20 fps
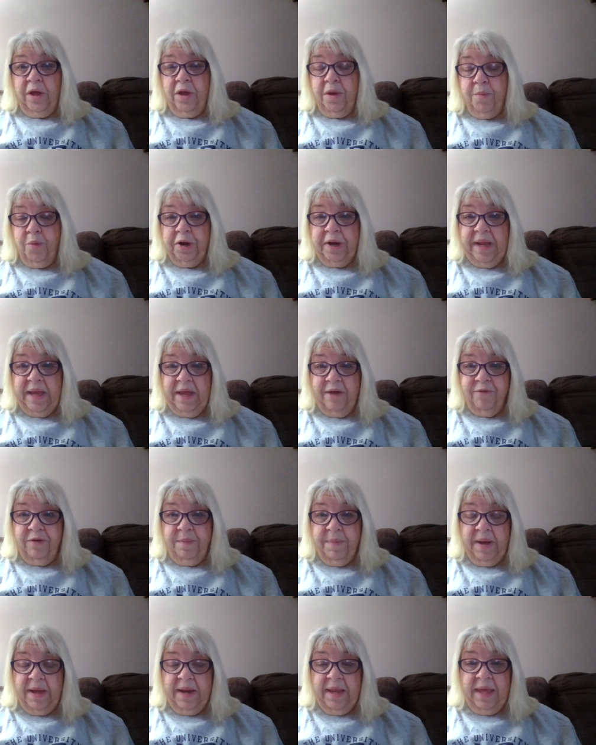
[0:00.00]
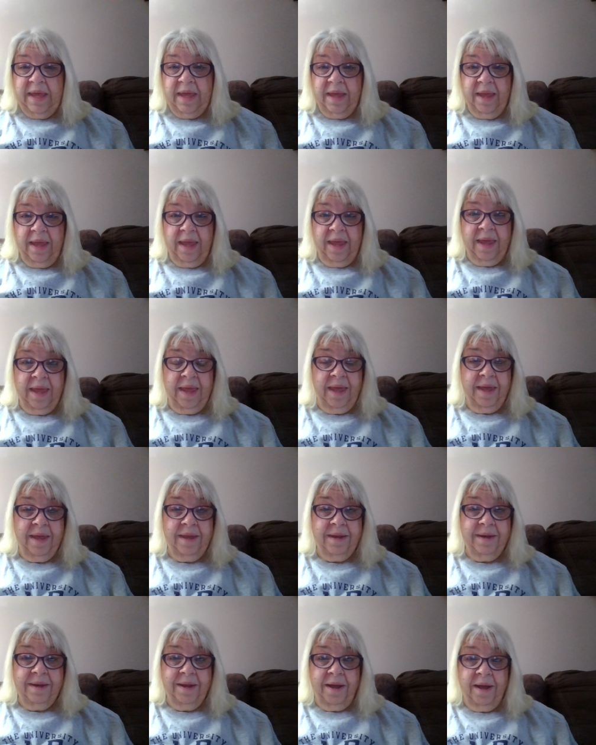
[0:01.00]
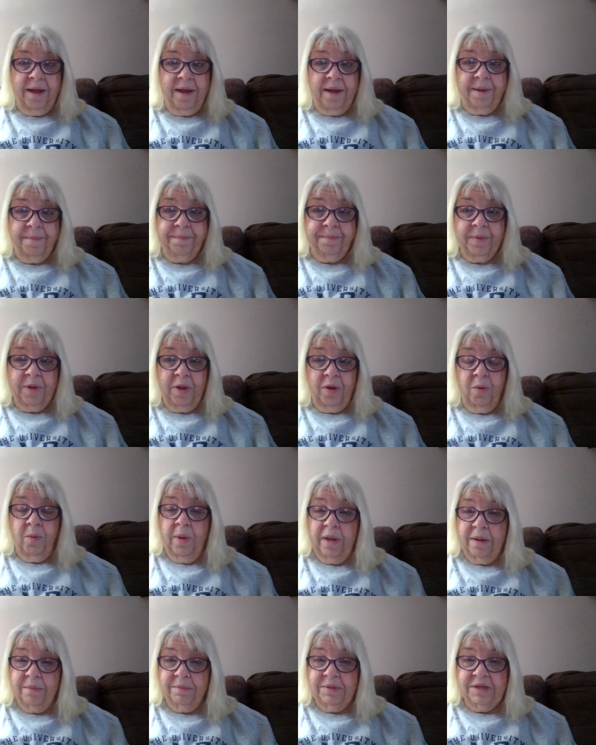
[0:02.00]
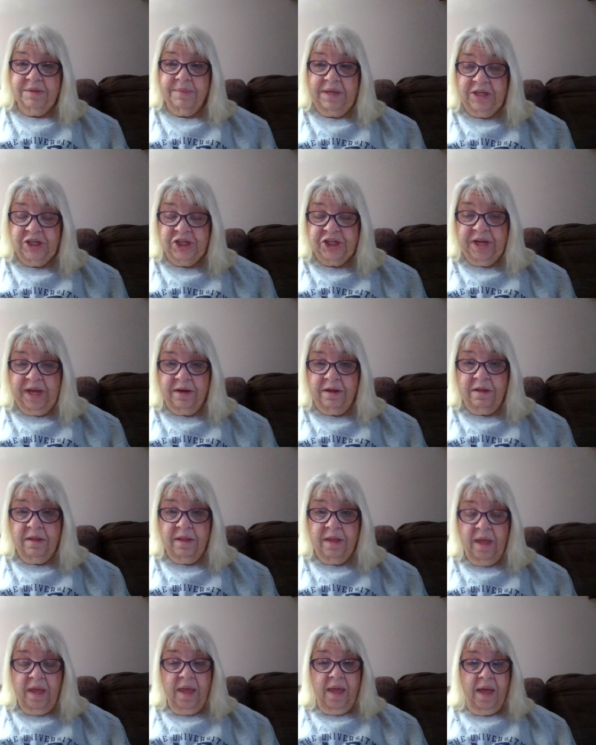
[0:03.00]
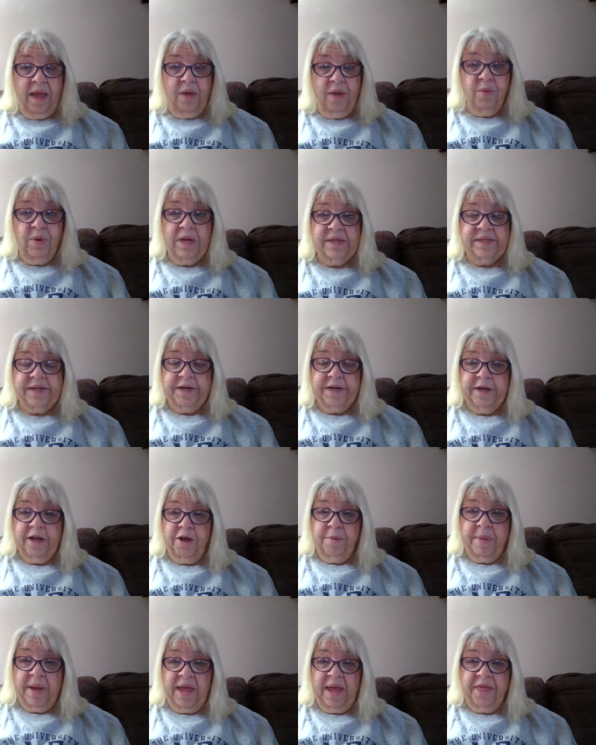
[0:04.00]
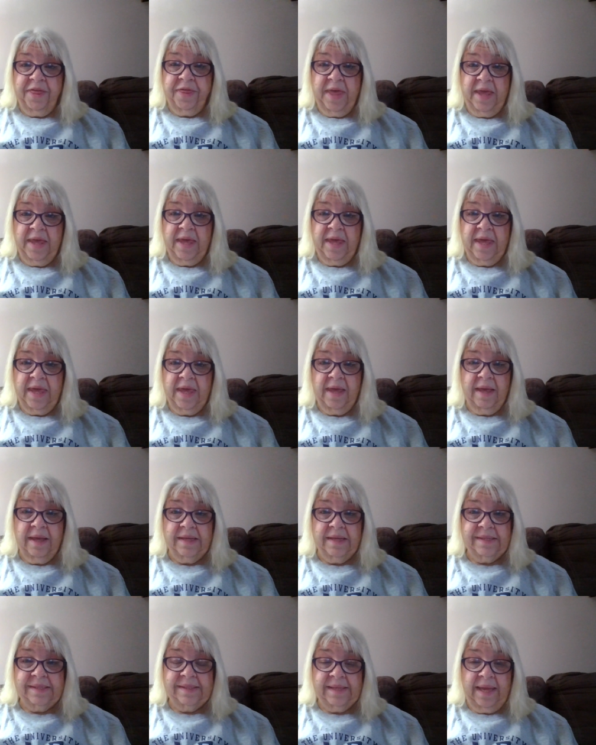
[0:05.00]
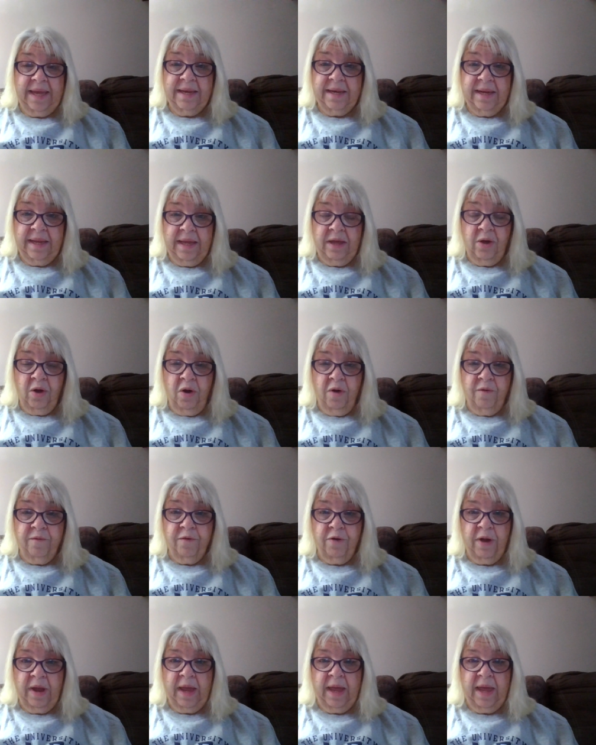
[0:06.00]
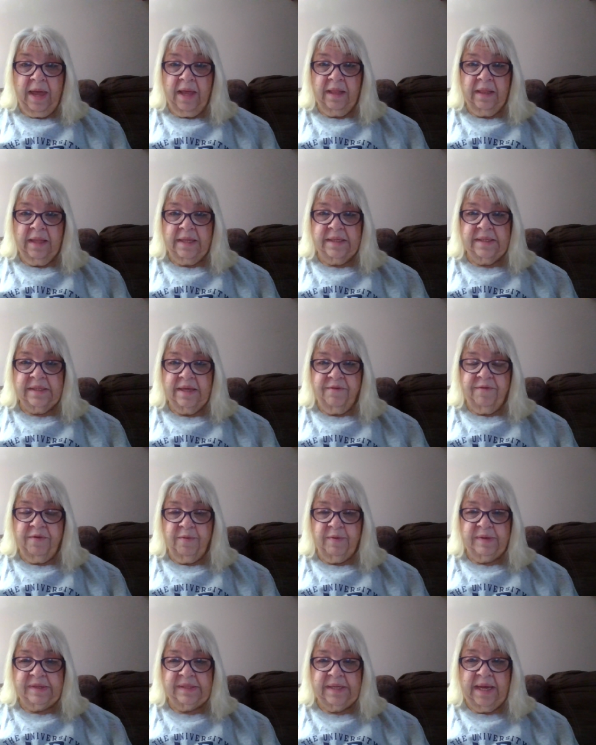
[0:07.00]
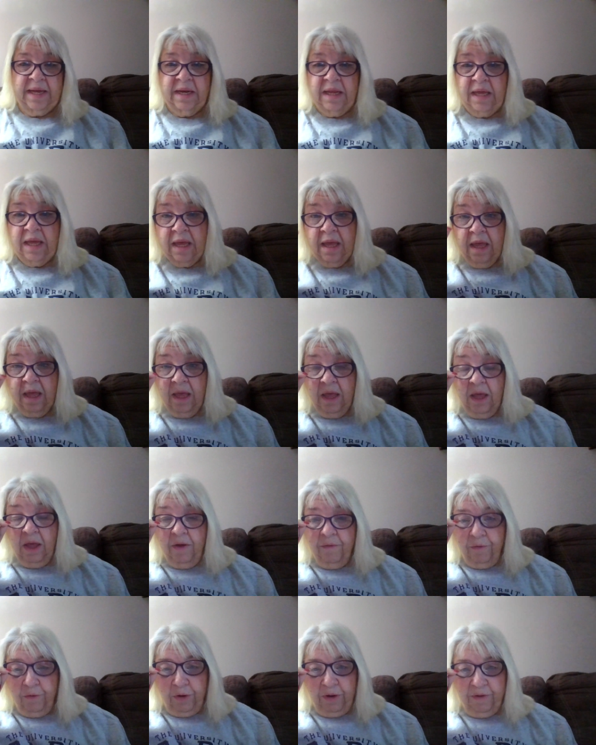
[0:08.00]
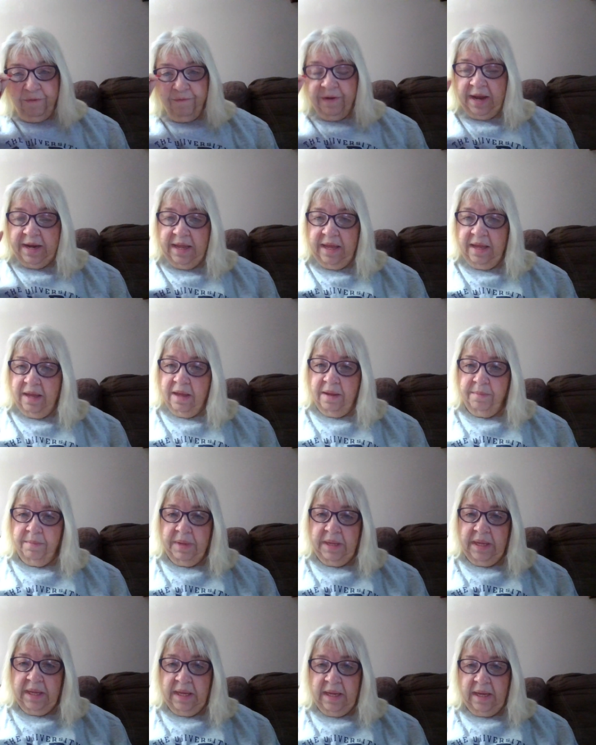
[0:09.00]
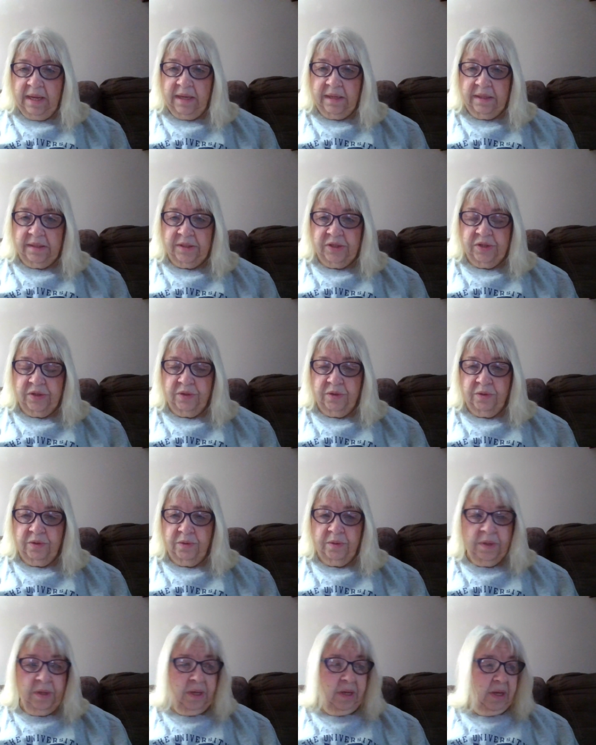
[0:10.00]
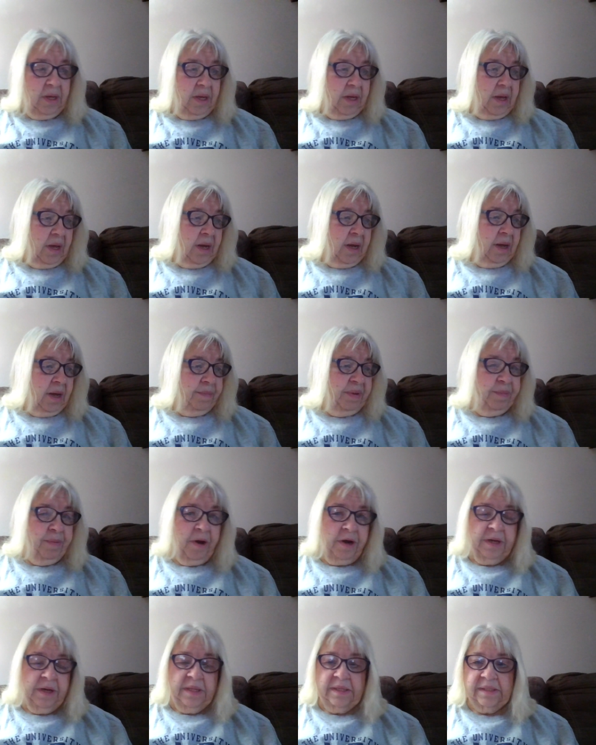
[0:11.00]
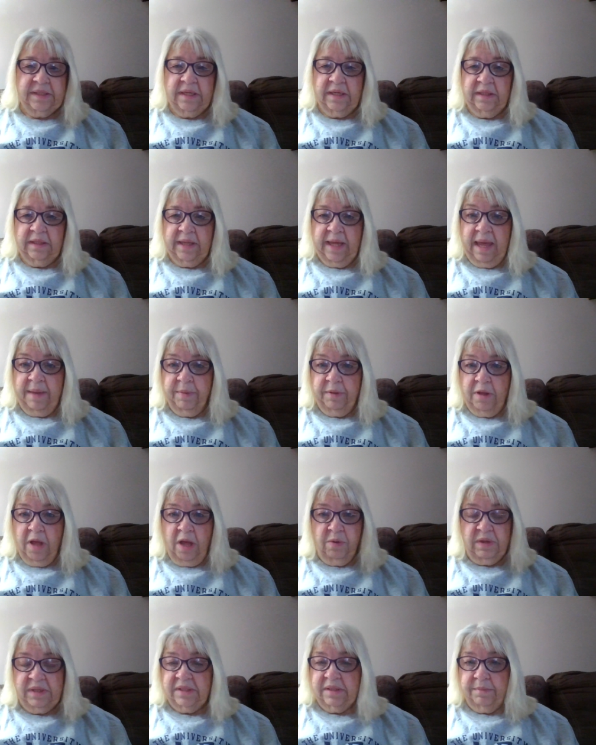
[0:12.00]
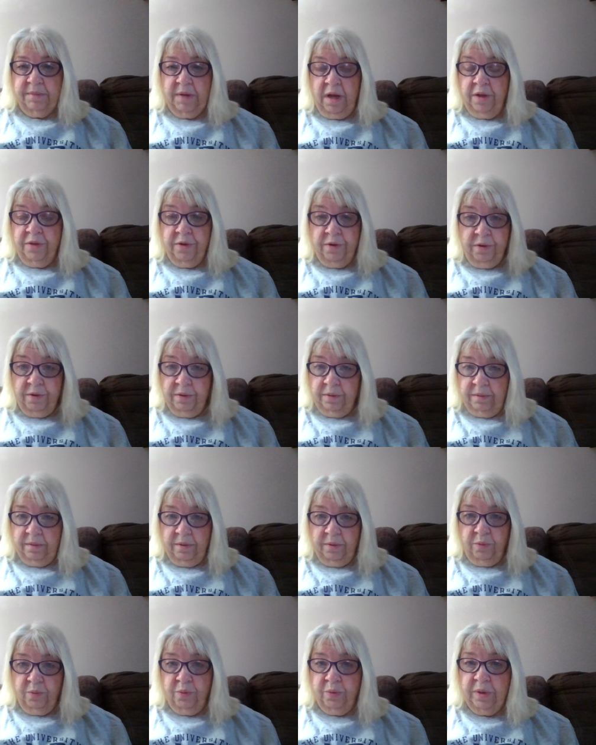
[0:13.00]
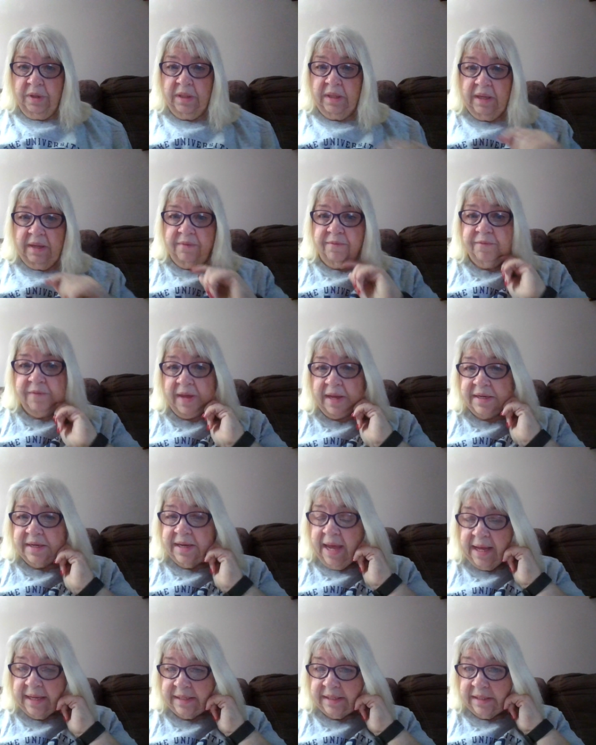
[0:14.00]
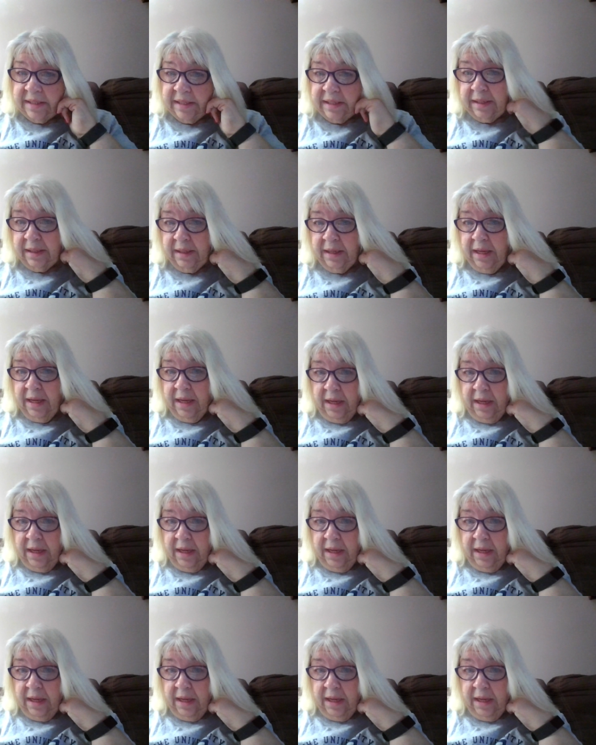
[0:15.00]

good morning everybody and um, welcome to my channel I want to start out by thanking Sandy over at let's get fit with Sandy for inviting me to uh, be part of this collab along with some other really fantastic